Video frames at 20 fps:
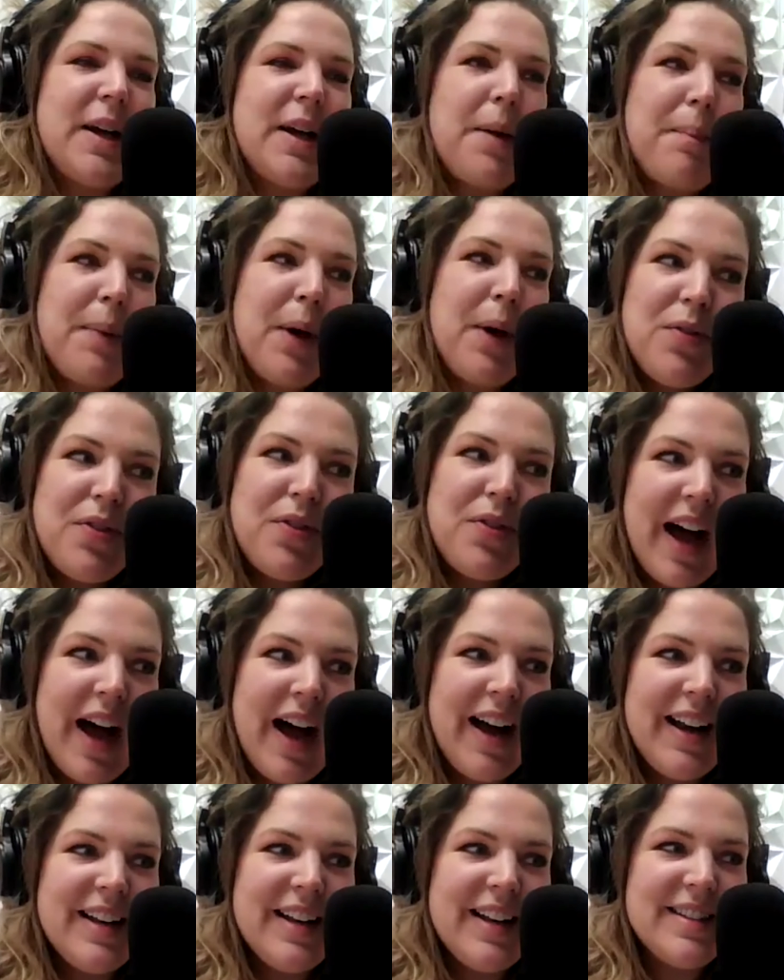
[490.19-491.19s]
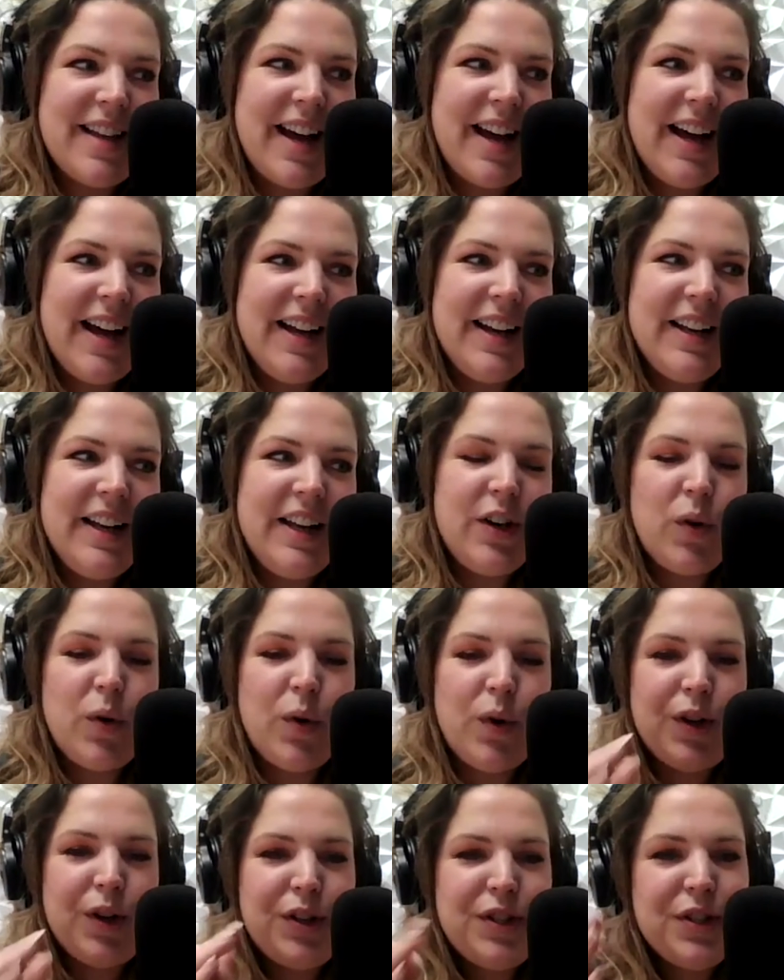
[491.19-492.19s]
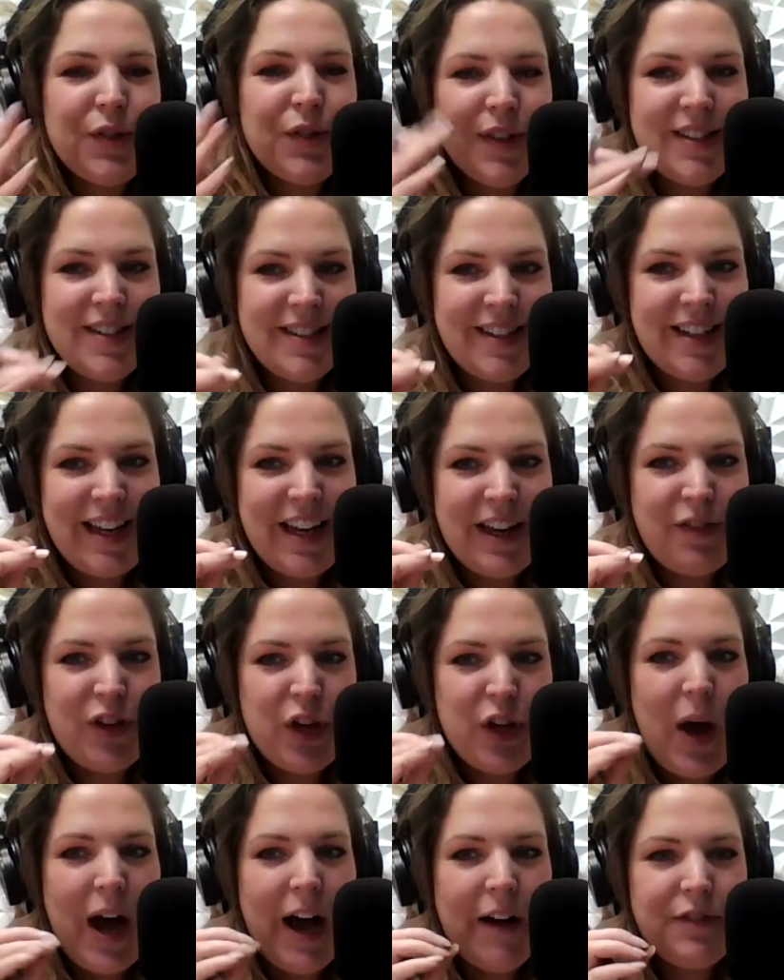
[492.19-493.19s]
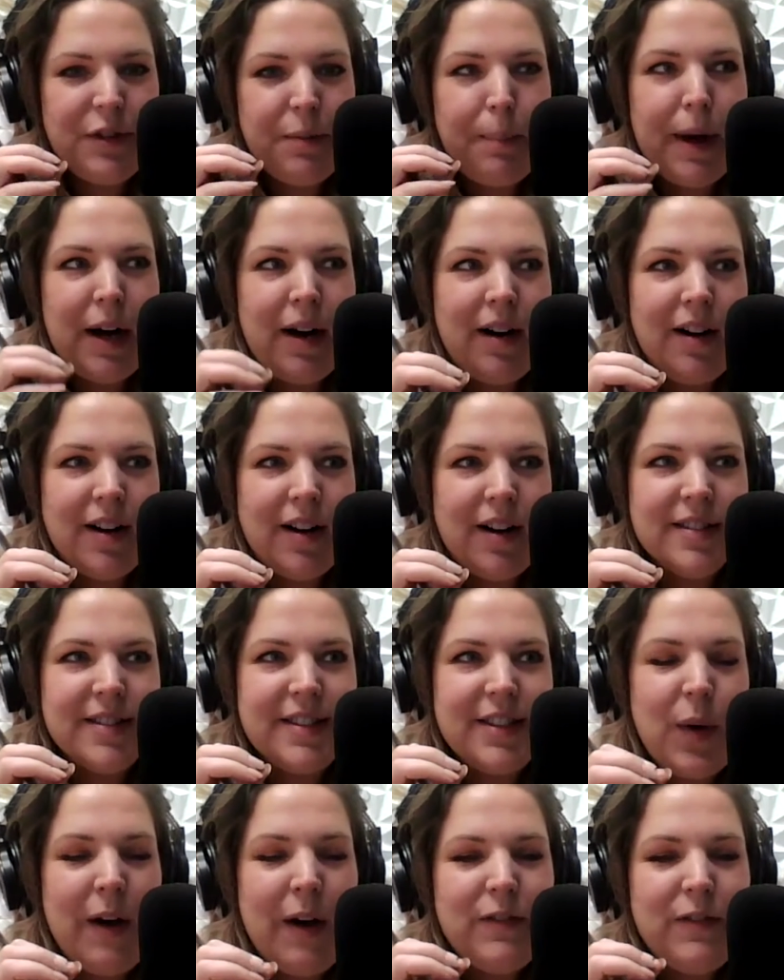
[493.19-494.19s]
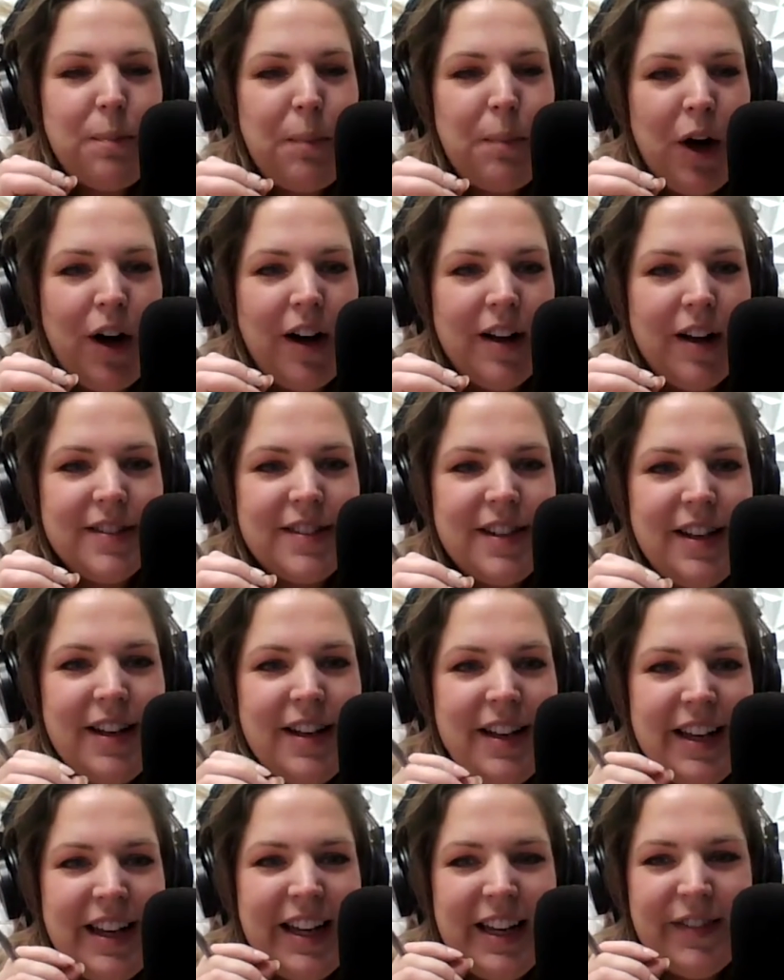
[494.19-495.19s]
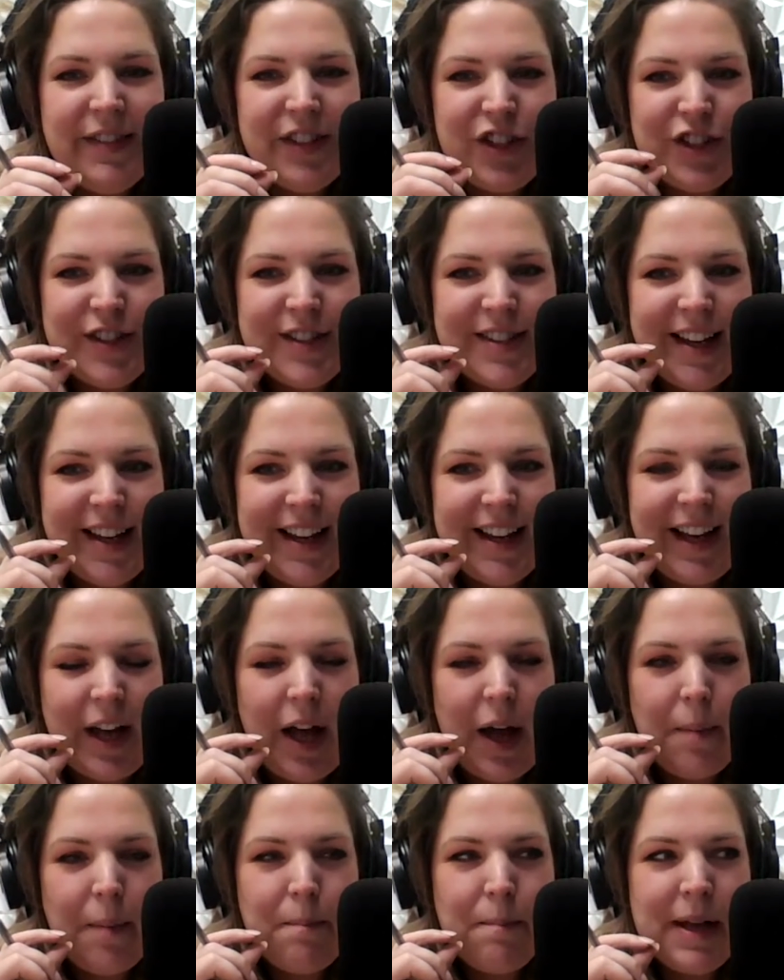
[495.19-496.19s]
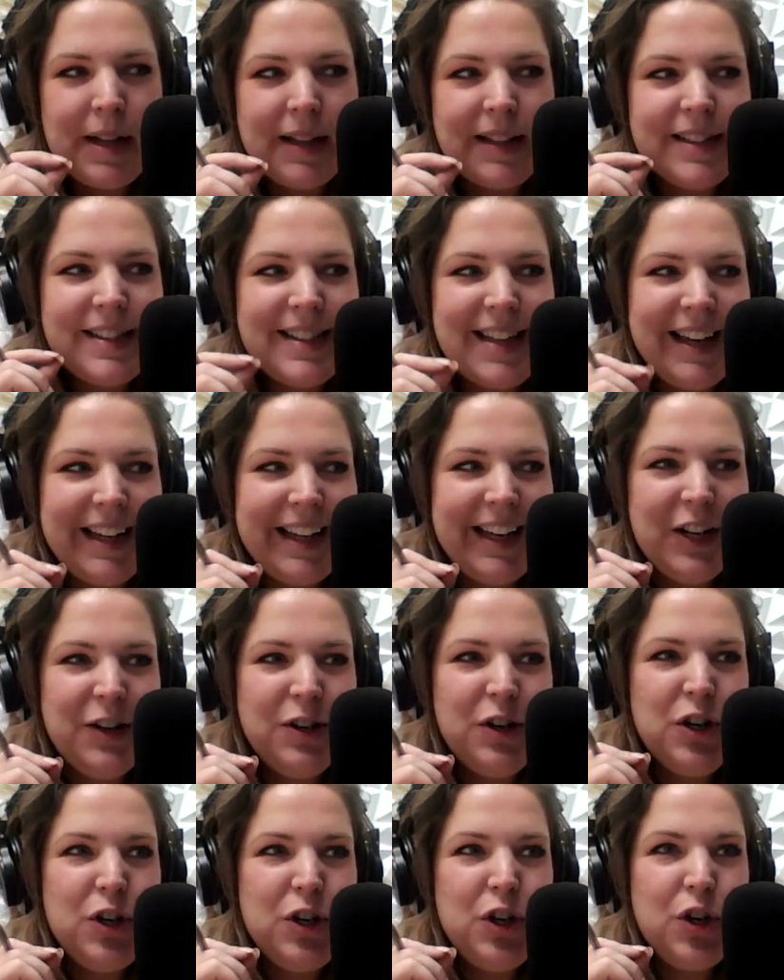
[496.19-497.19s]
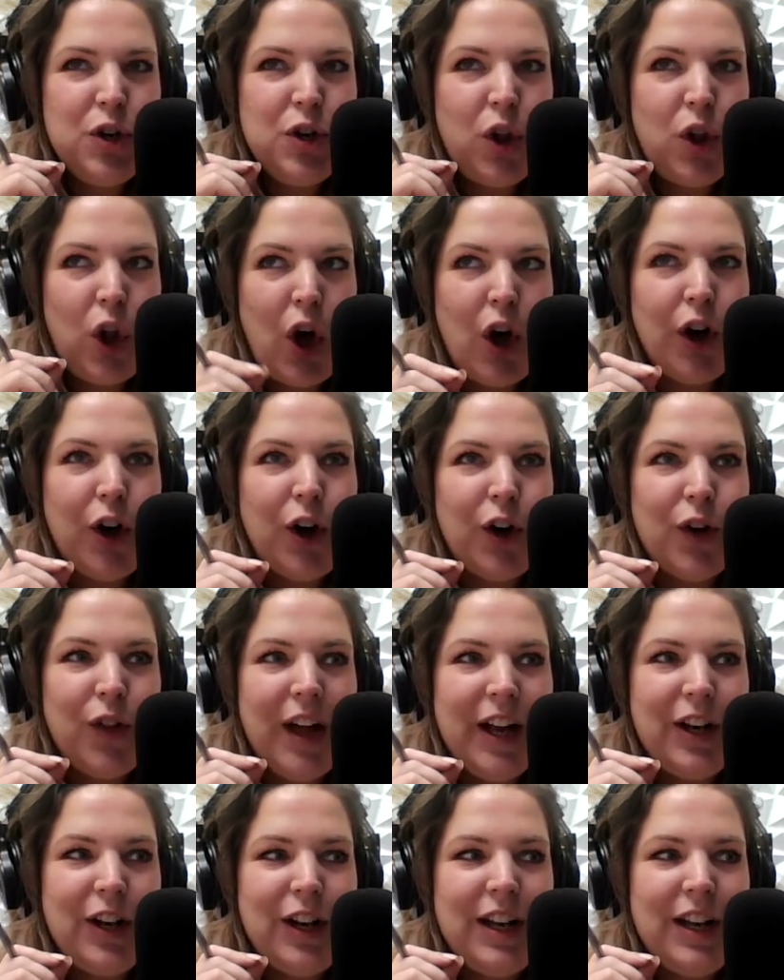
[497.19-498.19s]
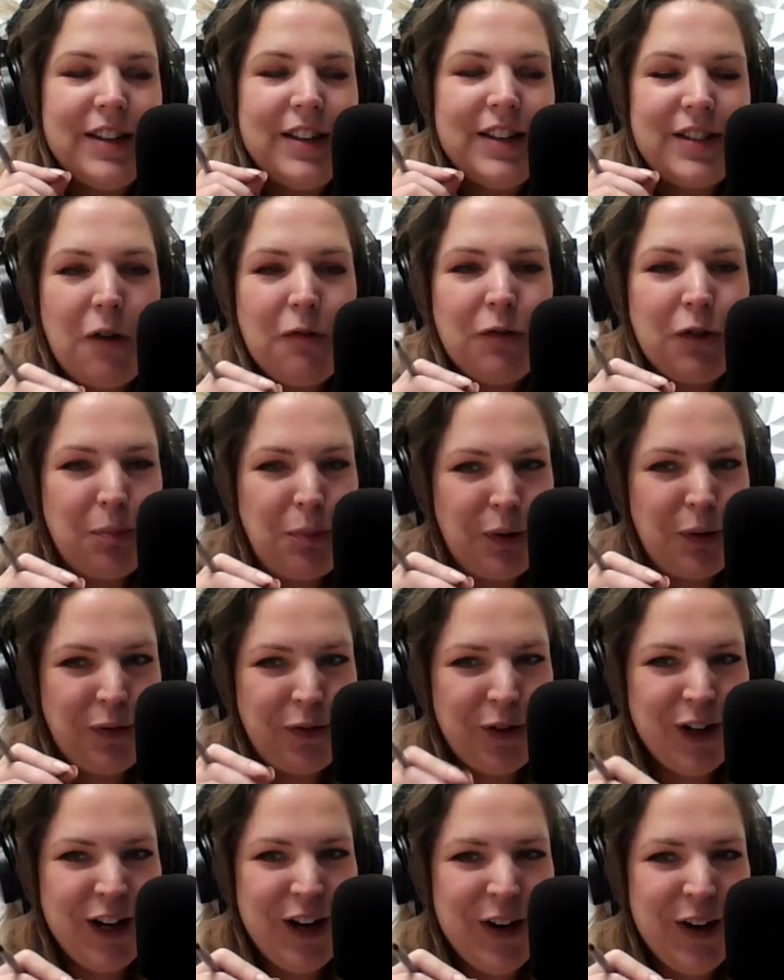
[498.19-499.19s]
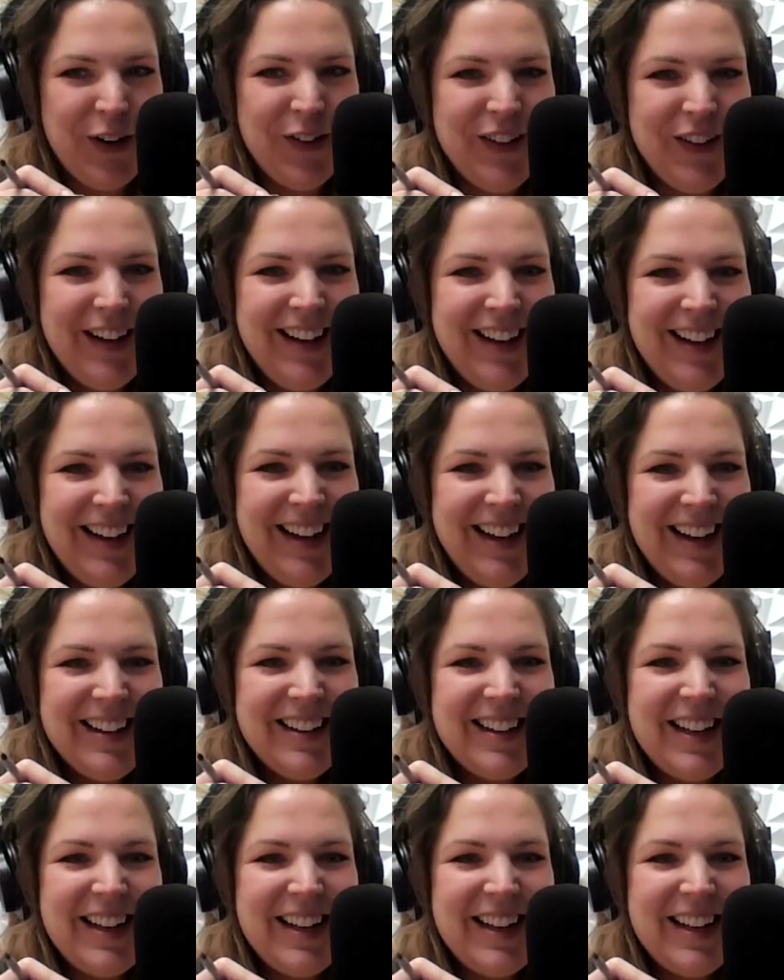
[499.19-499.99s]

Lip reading: thing about that is that in order to receive, you have to pause. You have to pause even just like a millisecond longer than is comfortable for you. Like